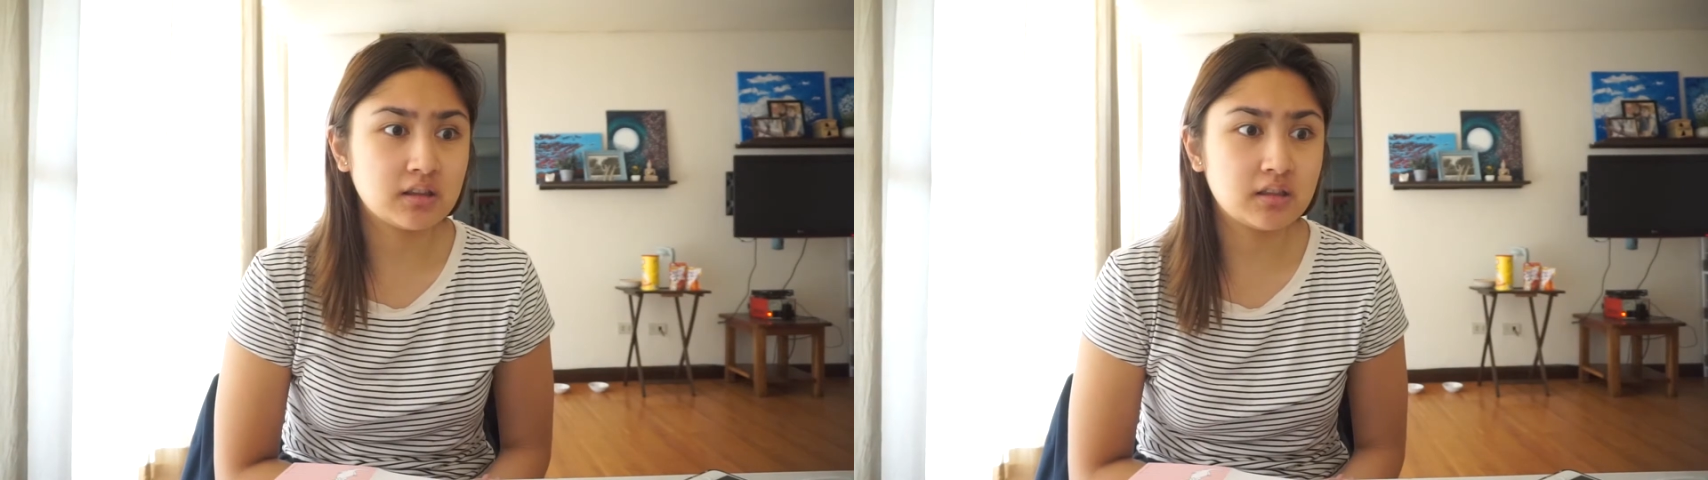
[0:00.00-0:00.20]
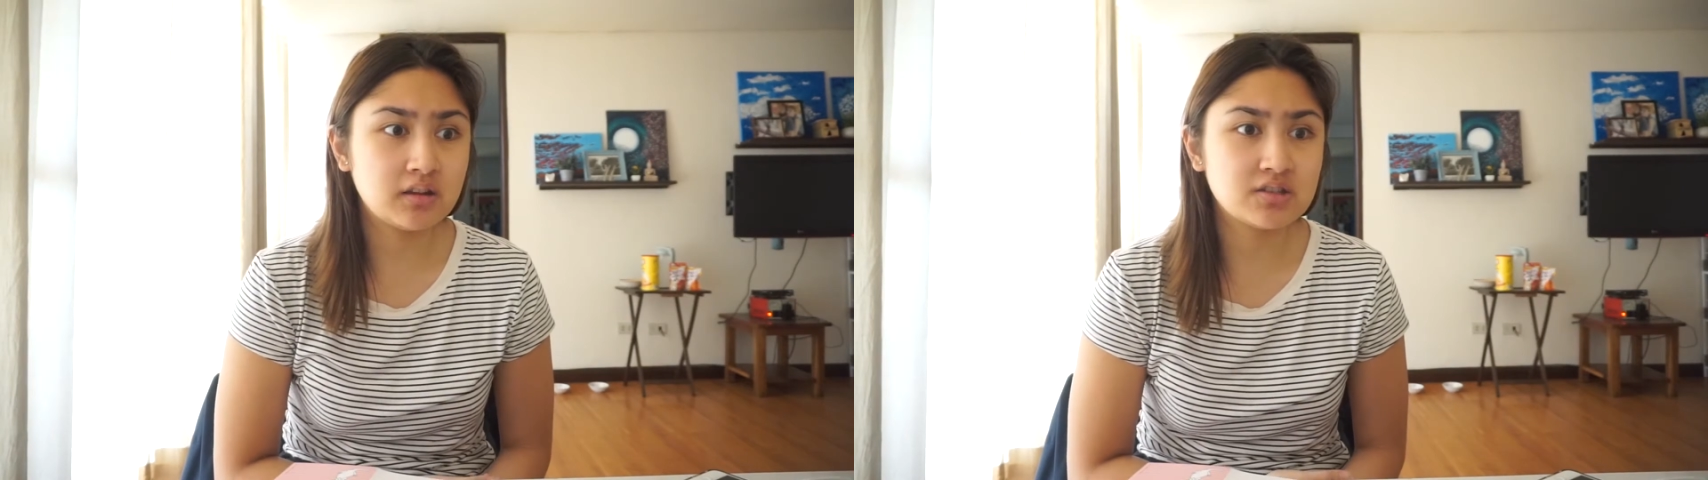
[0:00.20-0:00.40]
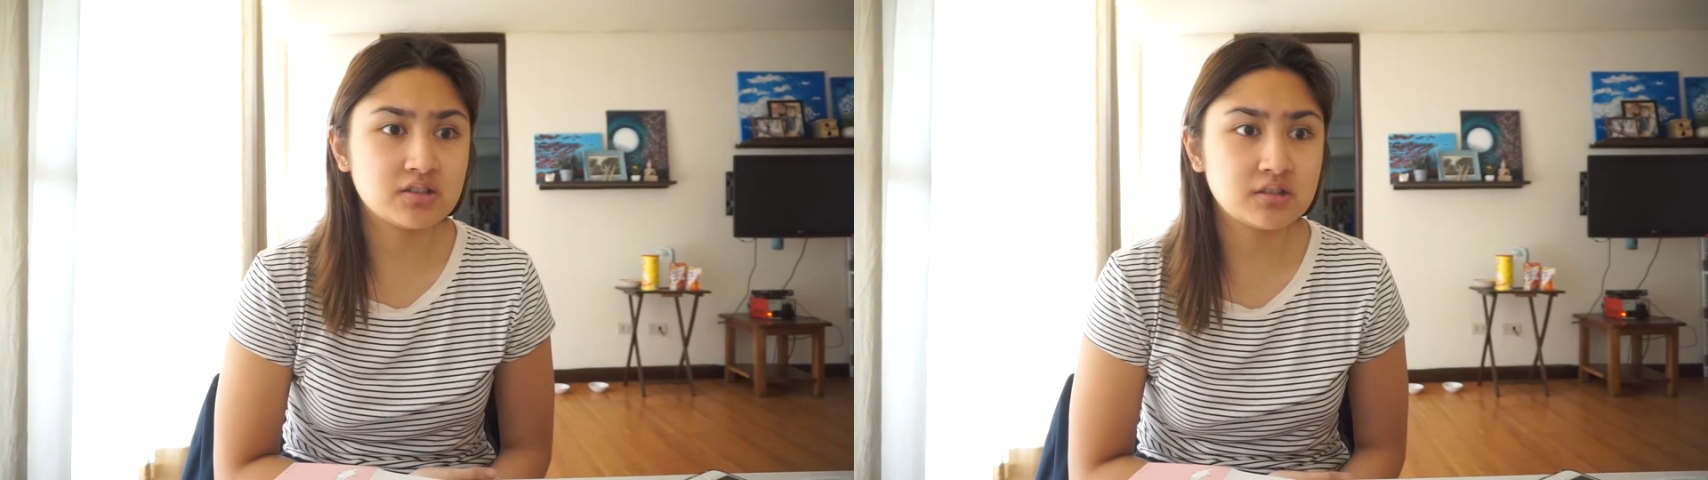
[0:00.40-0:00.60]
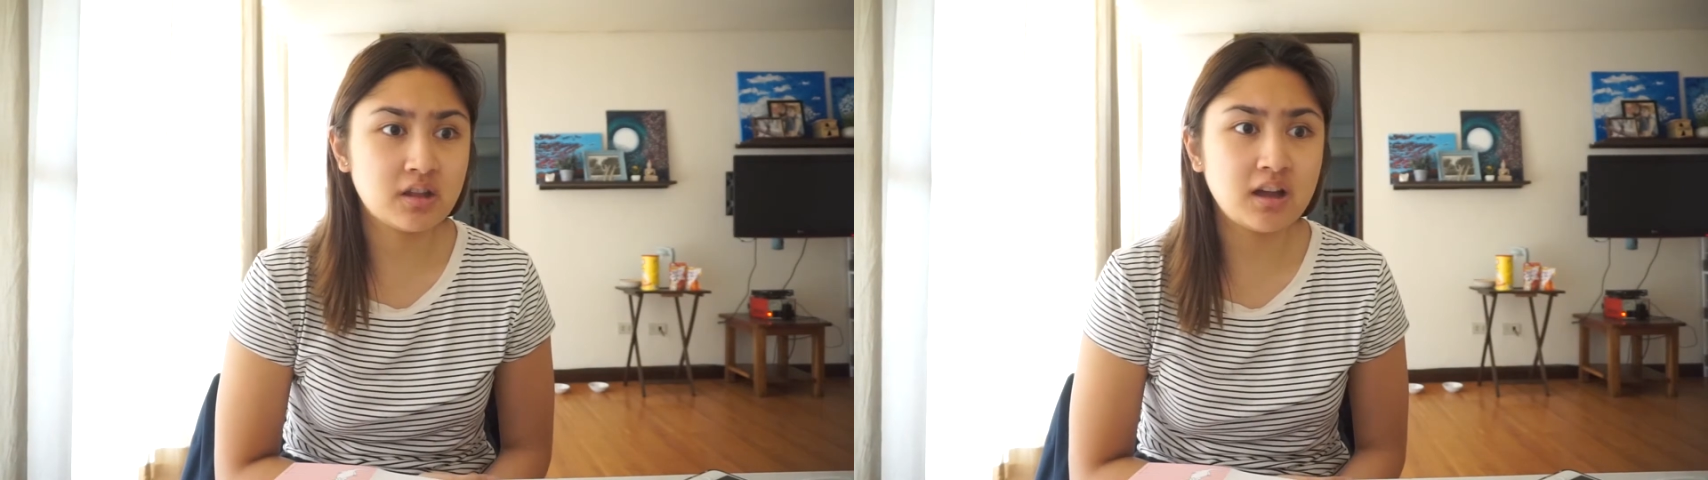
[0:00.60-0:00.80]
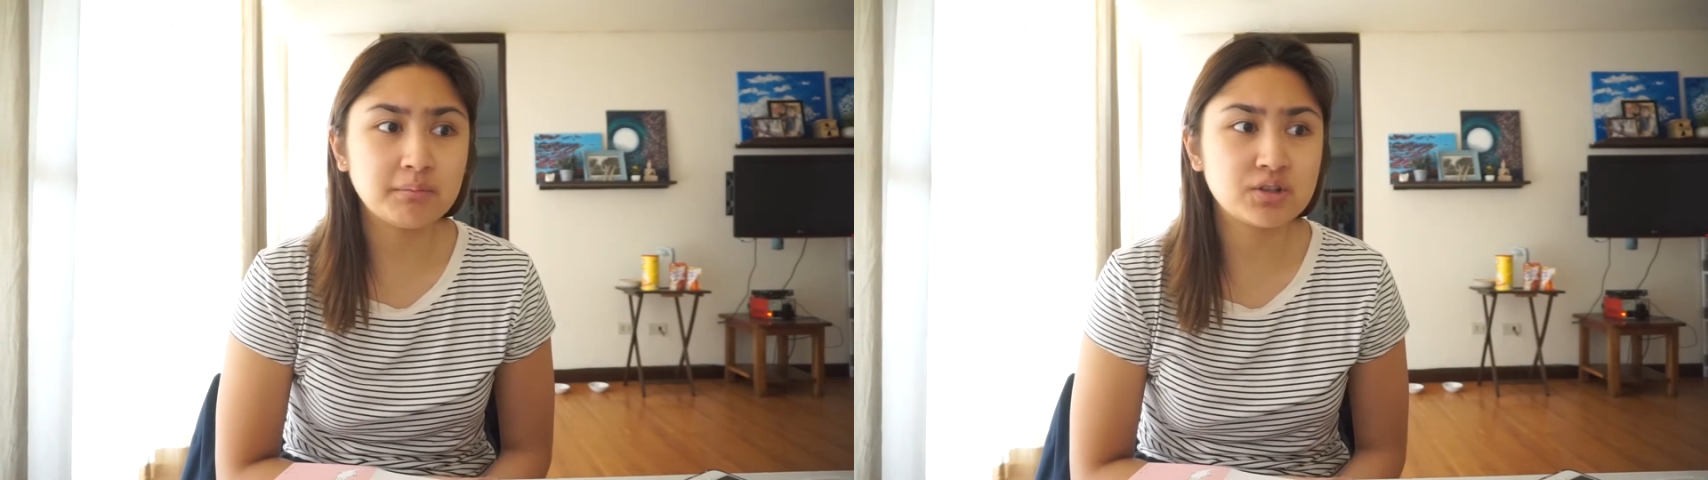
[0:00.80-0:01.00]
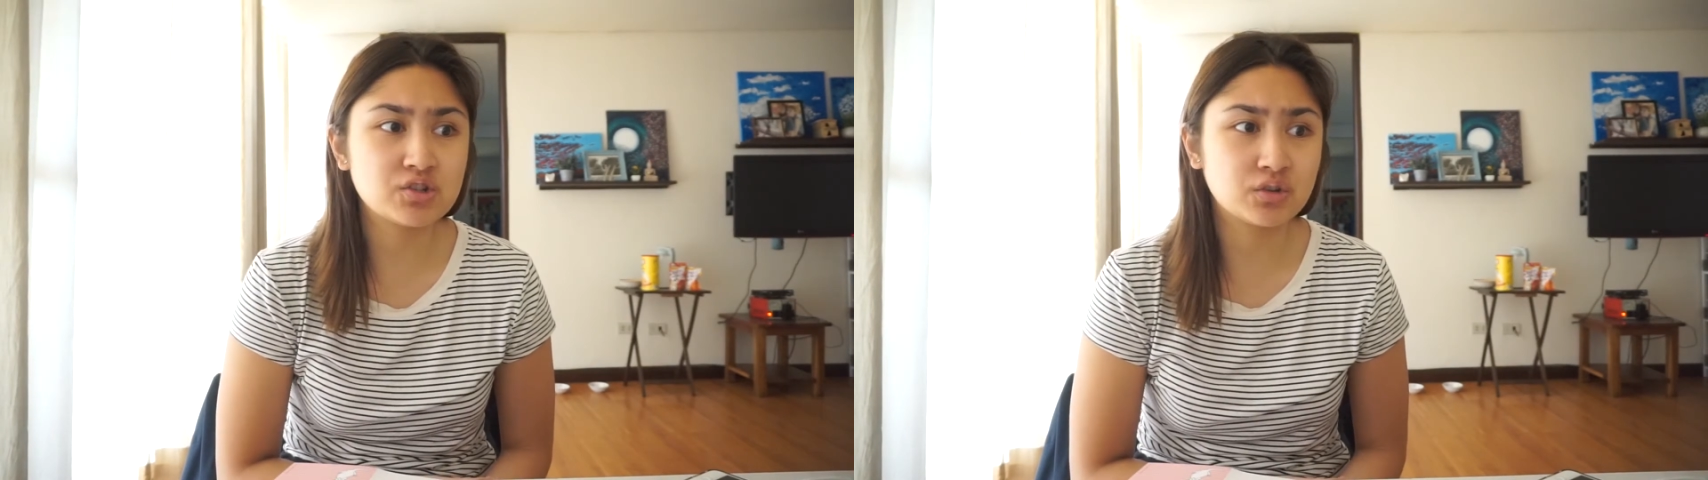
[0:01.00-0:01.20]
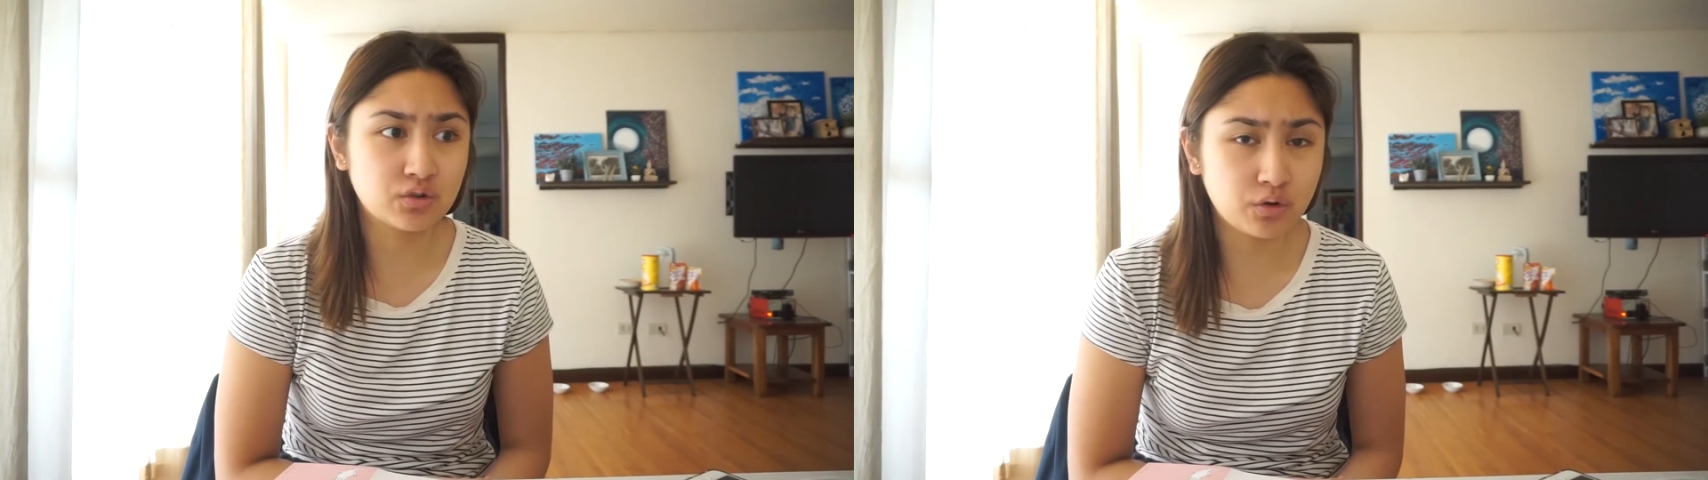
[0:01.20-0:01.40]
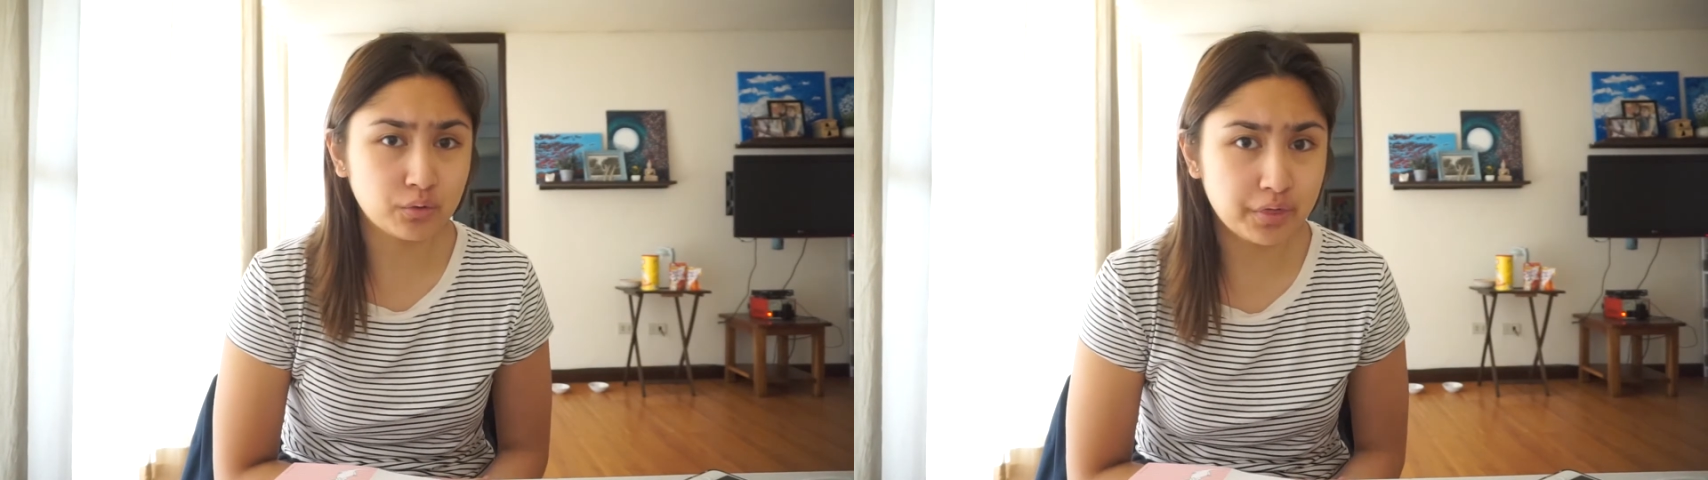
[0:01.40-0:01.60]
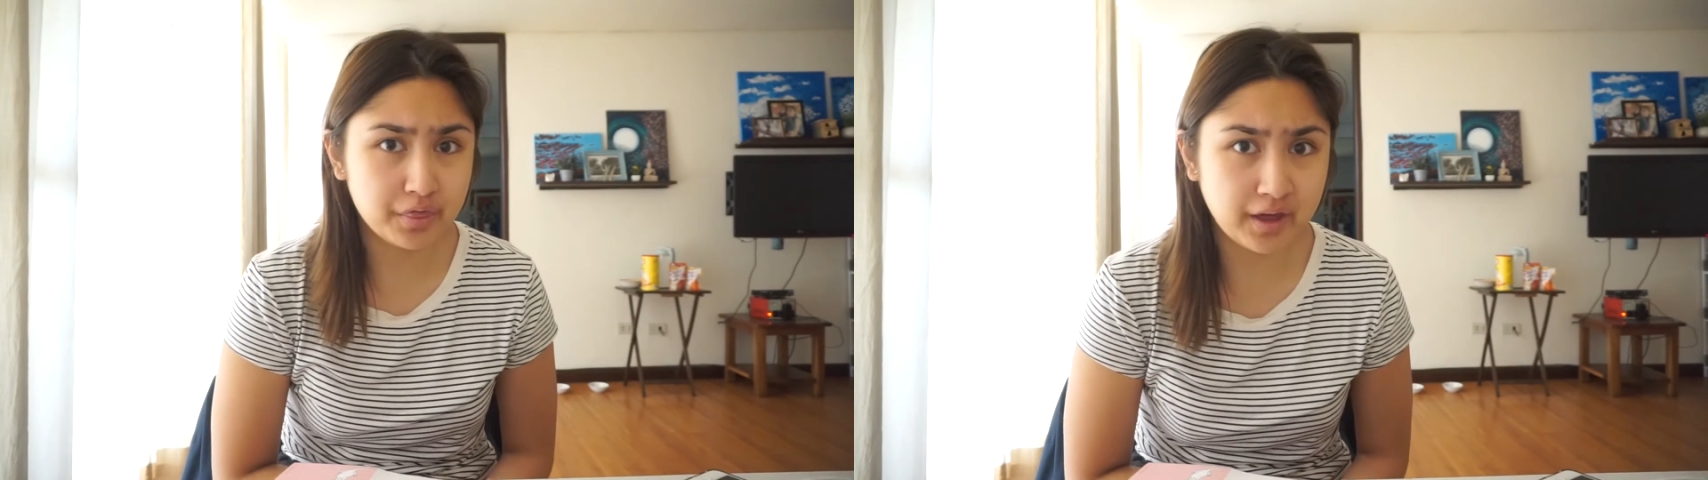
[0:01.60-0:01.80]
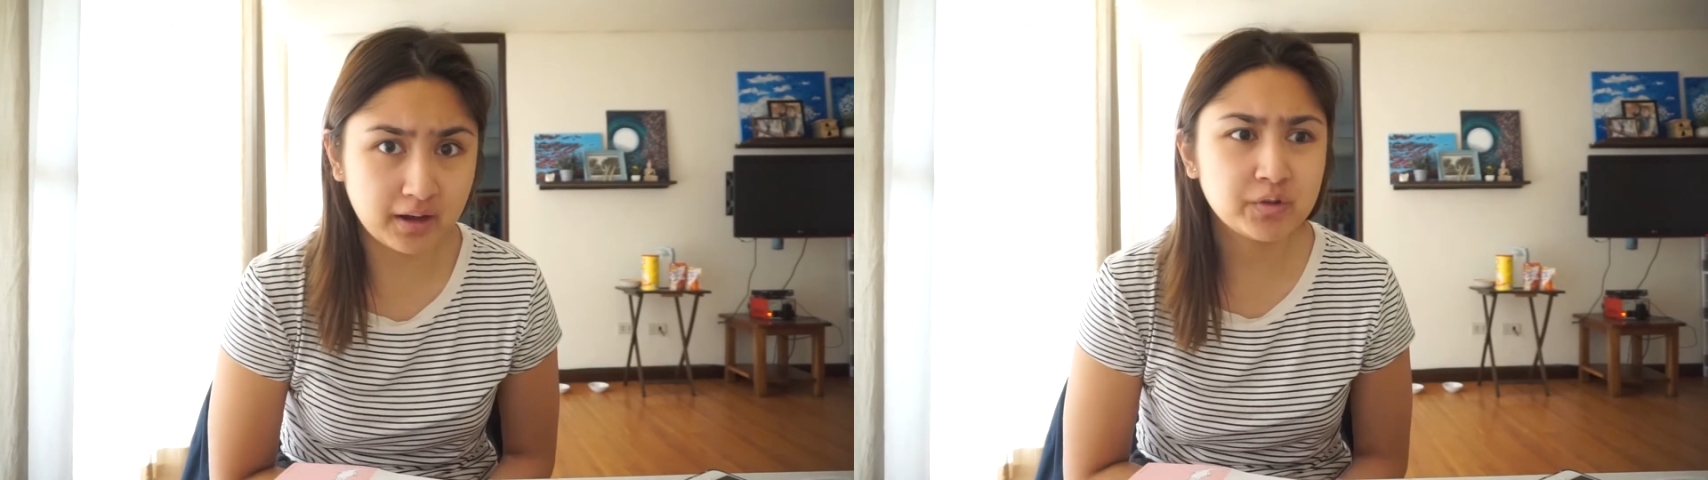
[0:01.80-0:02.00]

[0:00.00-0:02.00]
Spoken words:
there's not much growth there.